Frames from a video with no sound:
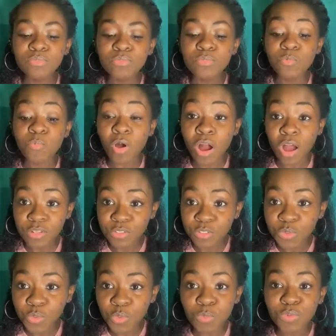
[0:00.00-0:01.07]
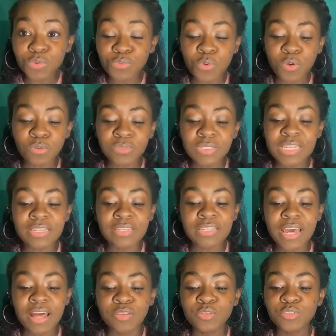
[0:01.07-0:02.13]
watched or performed in a
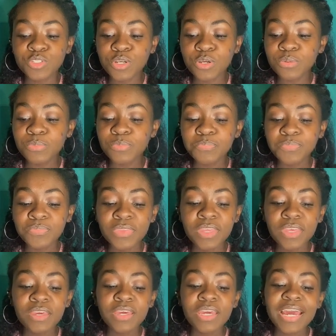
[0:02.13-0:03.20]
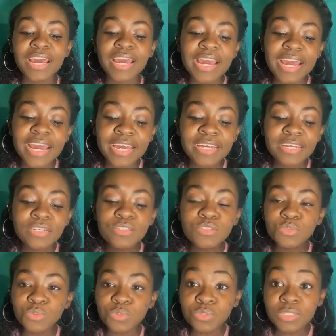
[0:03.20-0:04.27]
talent show? At a
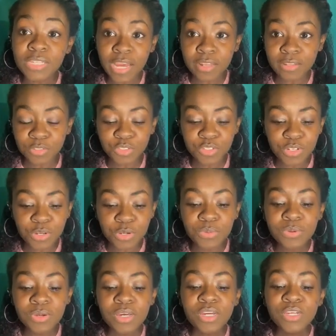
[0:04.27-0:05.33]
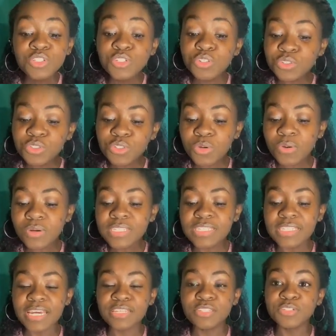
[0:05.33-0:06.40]
school talent show, children go on
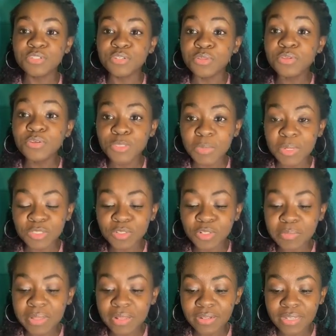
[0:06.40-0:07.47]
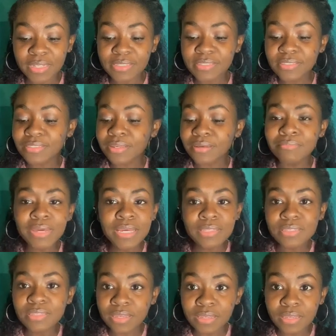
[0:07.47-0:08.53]
stage to show their special abilities. Some may
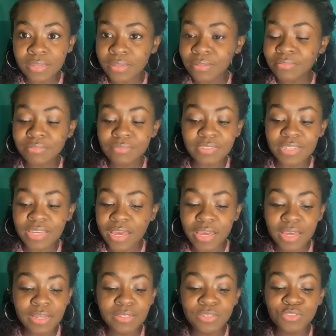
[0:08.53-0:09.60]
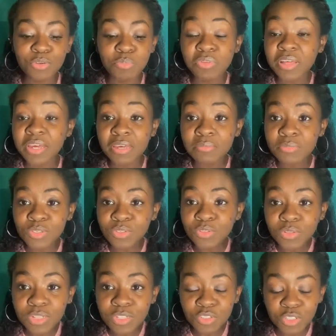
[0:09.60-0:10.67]
sing, dance, or play a
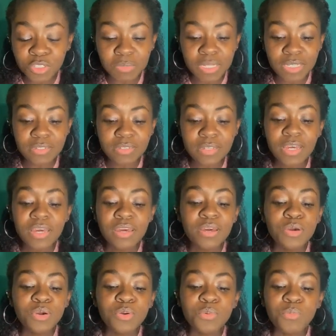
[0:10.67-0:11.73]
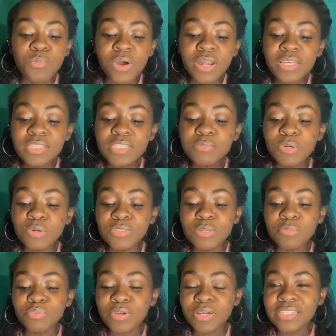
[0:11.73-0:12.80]
musical instrument. What is the most
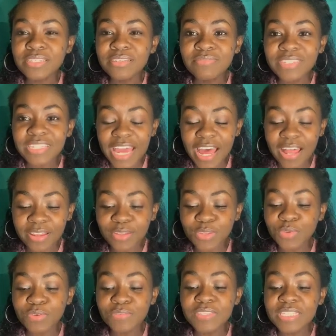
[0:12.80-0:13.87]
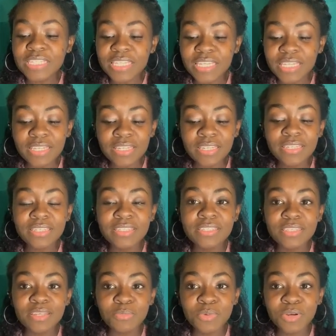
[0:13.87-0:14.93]
impressive talent you have seen
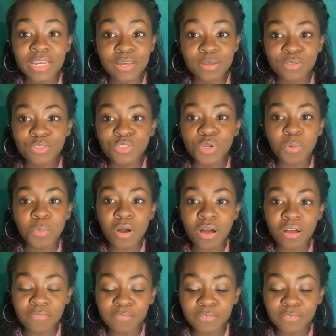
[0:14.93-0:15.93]
someone else show off?